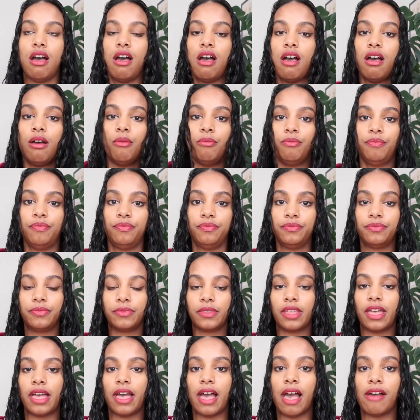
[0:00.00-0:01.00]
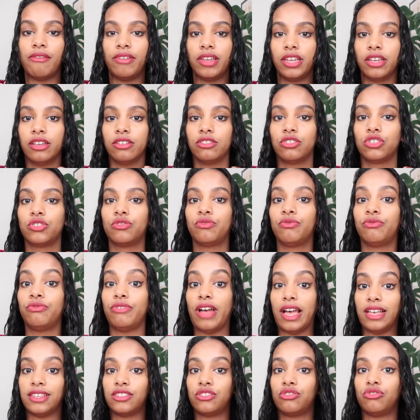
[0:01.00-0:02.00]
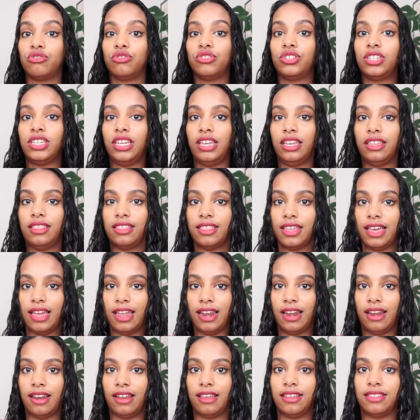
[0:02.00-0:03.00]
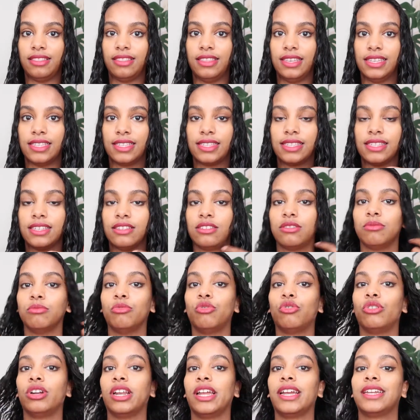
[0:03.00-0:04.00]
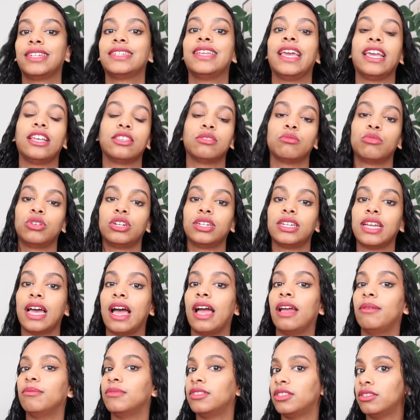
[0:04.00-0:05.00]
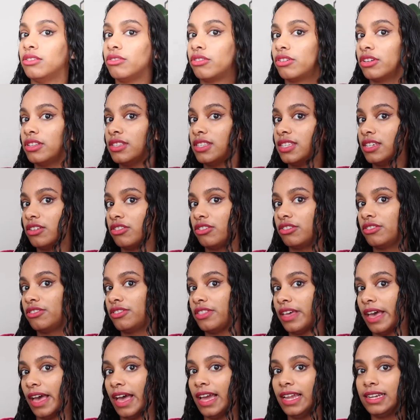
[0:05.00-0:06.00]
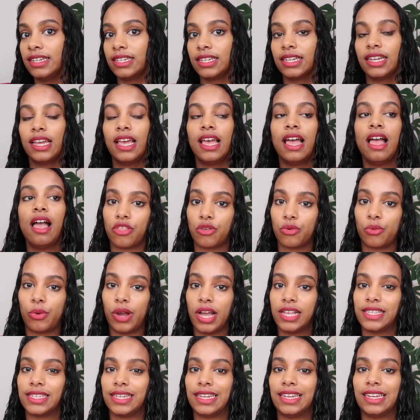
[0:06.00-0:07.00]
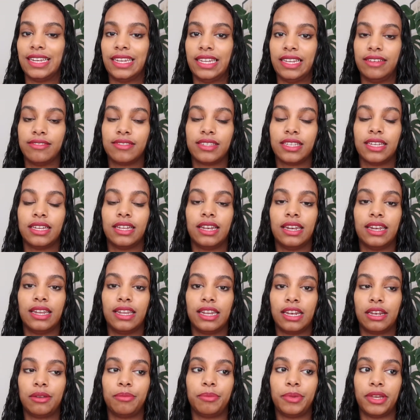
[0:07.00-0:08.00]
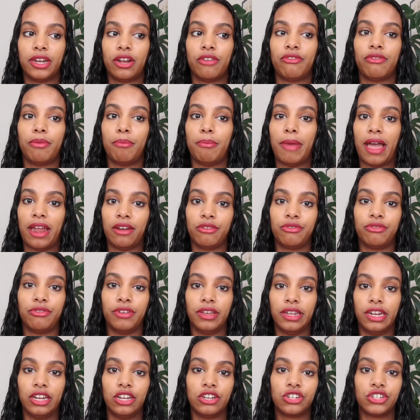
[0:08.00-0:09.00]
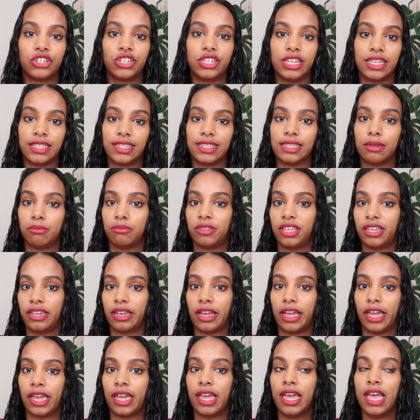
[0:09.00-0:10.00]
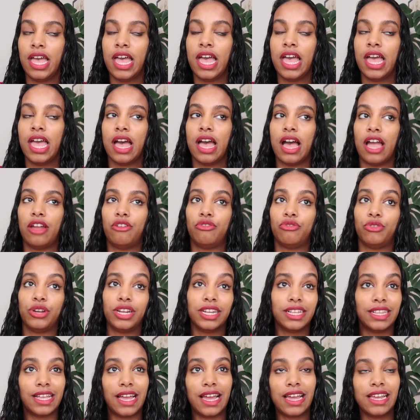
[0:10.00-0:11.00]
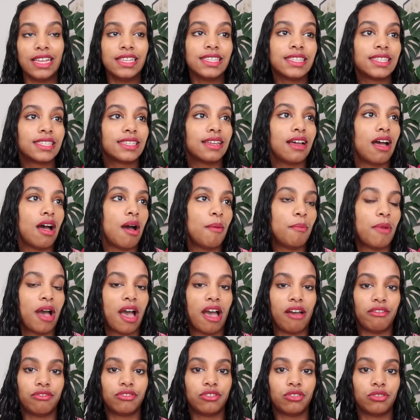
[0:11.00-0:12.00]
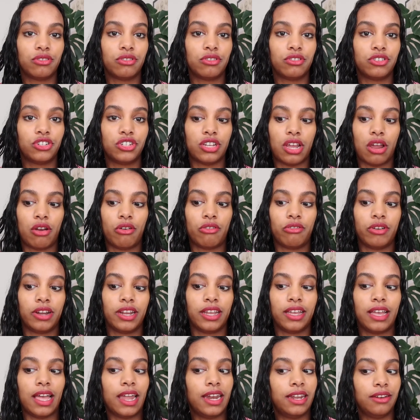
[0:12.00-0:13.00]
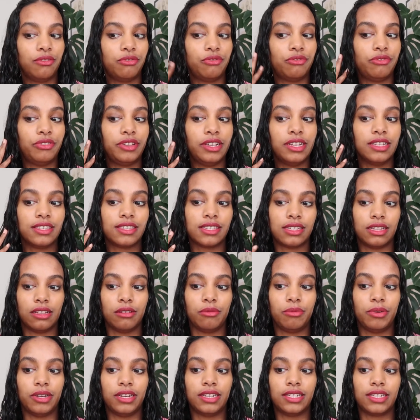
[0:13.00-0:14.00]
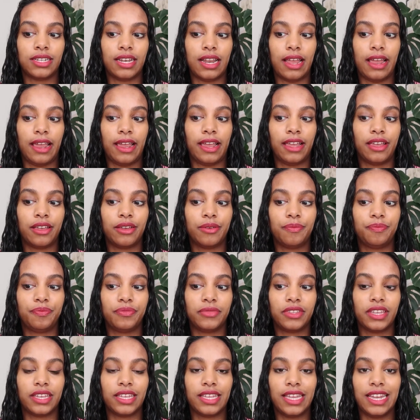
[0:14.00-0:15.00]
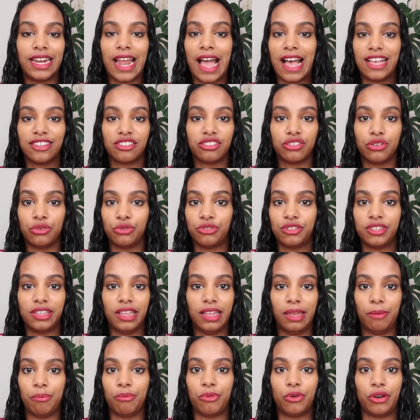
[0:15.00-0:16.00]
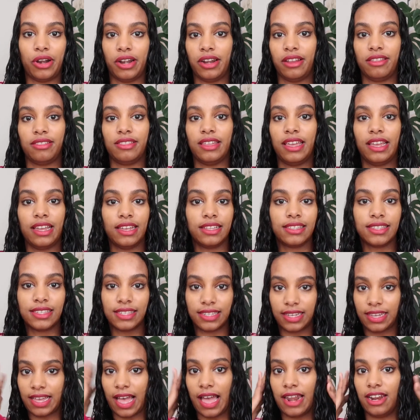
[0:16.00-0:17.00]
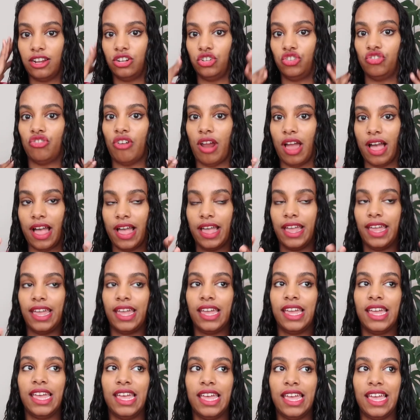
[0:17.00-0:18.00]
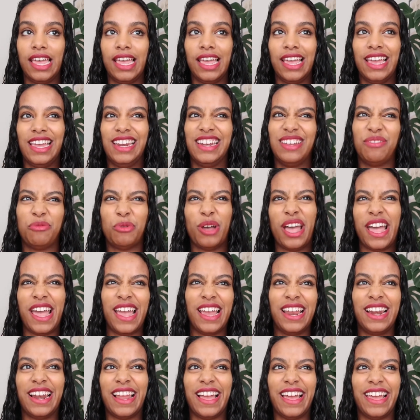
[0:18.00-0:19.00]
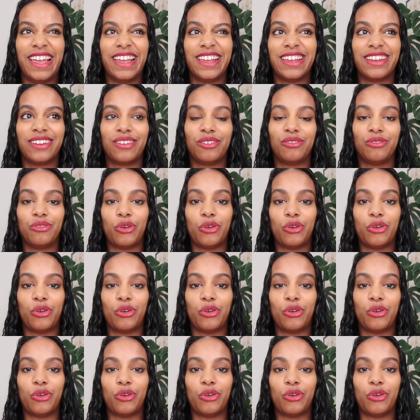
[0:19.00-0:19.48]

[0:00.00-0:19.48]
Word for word: um, having a fast routine then this is more like takes more time so consider that otherwise it leaves a little bit of a matte finish that's something i i realized um, after showering and it feels a little bit like it has no slip or anything it's kind of dry in a way like